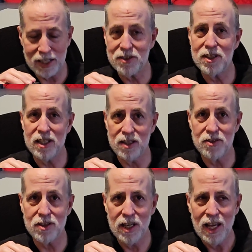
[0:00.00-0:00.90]

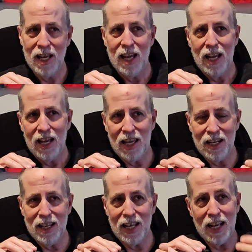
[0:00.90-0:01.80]
kits, and
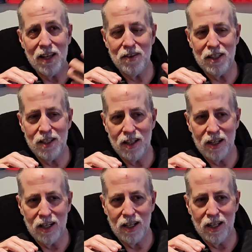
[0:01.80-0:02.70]

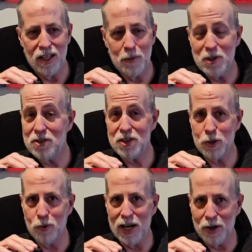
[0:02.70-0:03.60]
the MDC
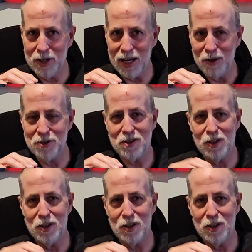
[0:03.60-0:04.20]
Roundhouse,